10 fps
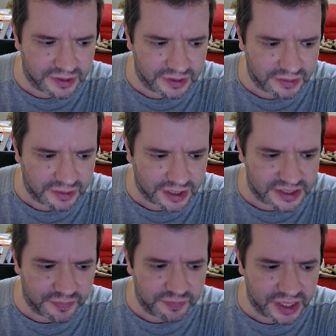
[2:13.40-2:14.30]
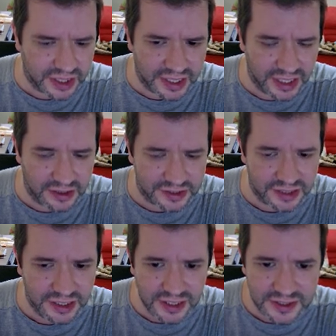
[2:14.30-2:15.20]
ends up getting killed.
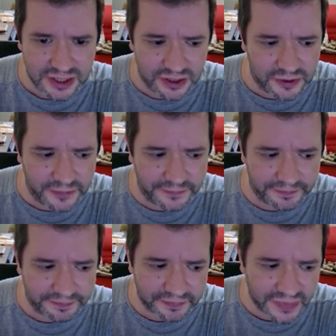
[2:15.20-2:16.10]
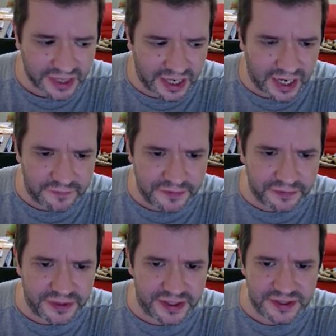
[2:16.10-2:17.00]
So a few
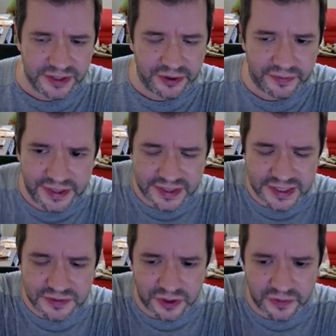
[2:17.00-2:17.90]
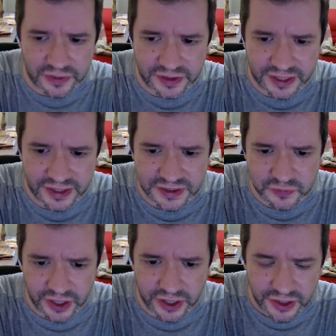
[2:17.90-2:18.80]
things here. This is one of the things
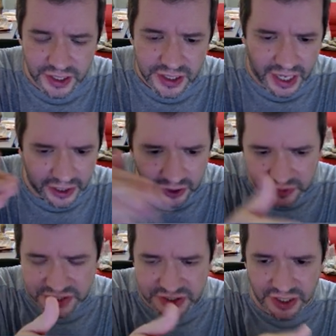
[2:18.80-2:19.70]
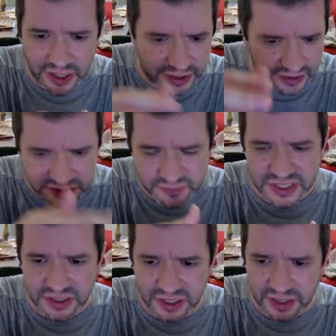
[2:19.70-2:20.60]
where I always talk, and
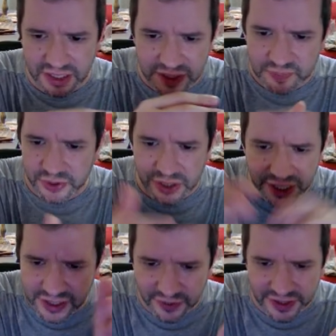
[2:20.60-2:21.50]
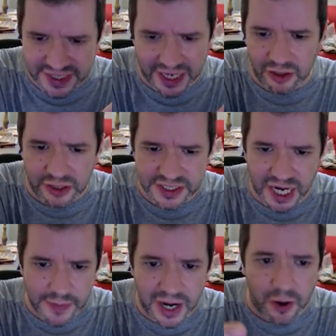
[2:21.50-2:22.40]
especially in the book and here in the channel all the
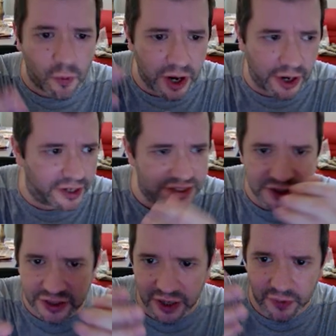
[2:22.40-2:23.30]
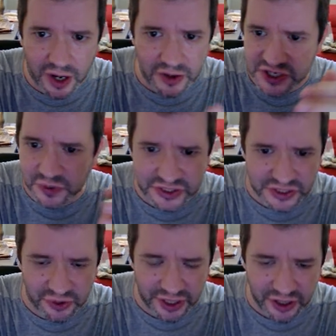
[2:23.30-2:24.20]
time, awareness. Look around, see what's
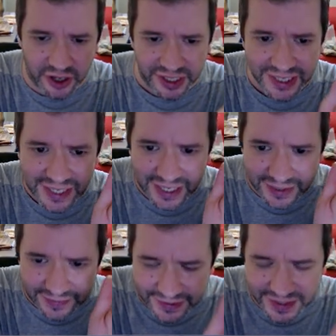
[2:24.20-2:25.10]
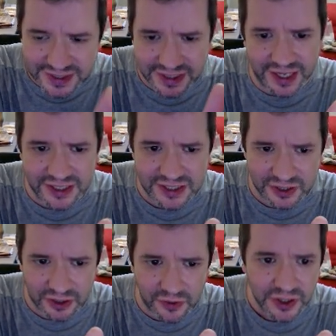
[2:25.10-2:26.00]
going on. In this case,
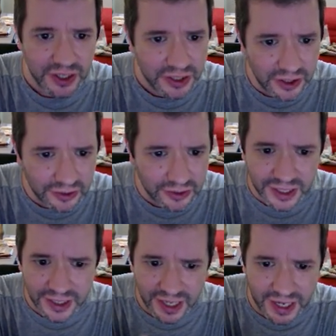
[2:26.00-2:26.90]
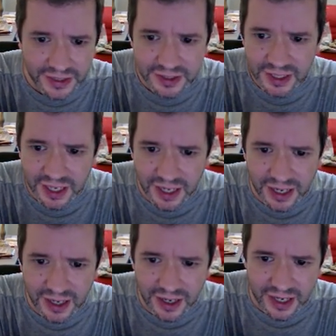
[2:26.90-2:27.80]
though, you're looking at
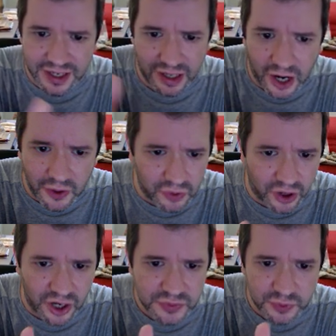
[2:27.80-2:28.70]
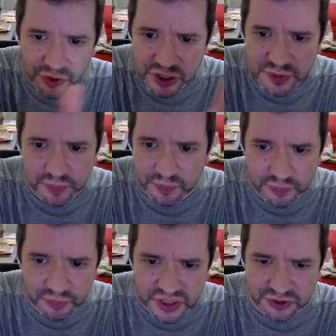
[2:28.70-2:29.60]
a car wash where there's
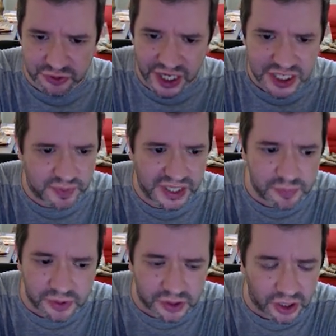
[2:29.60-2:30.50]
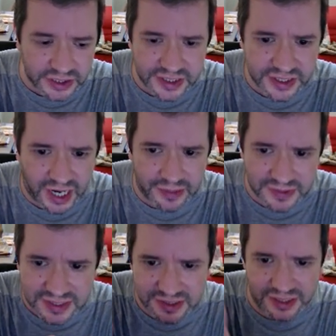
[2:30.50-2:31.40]
strange people all the time. This
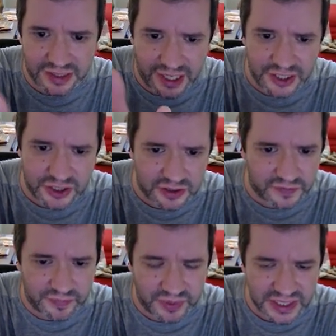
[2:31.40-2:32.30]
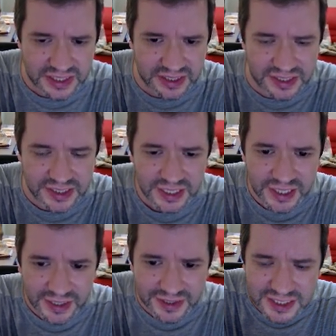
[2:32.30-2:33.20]
is the nature of the business.
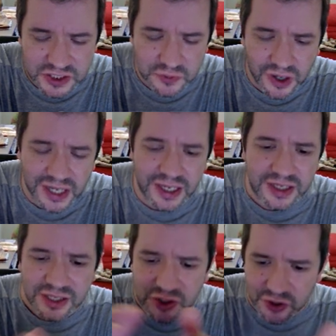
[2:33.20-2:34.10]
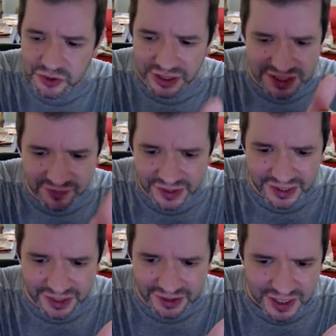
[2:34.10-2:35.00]
This is why usually in something
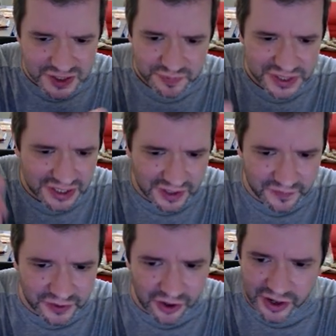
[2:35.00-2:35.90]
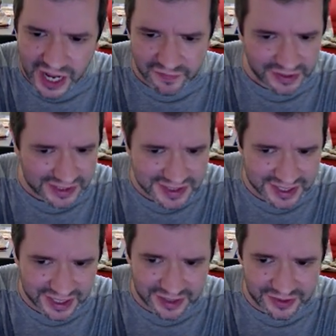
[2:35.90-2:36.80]
like this, especially if you don't have any
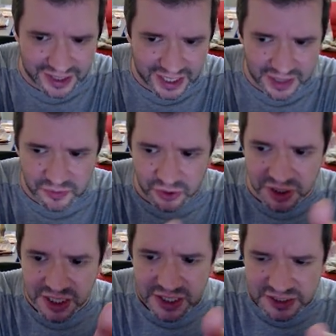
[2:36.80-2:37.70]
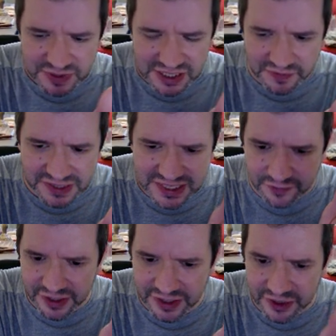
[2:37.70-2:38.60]
skin in the game, or especially if it's
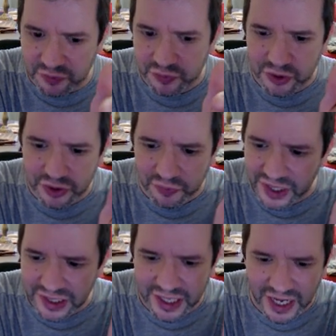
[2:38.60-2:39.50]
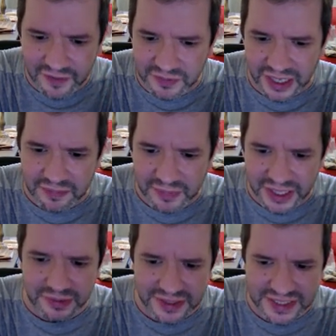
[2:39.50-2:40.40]
something that would really have like
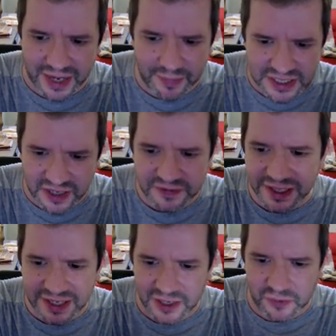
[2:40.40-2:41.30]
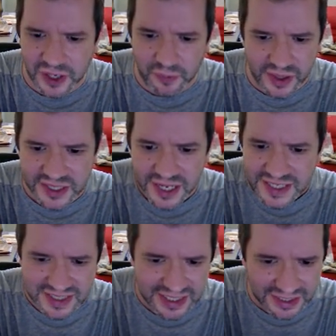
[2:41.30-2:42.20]
minimal damage, if they get away with
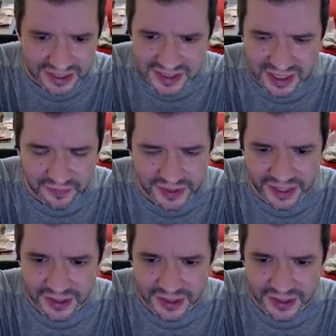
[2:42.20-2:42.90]
stealing something,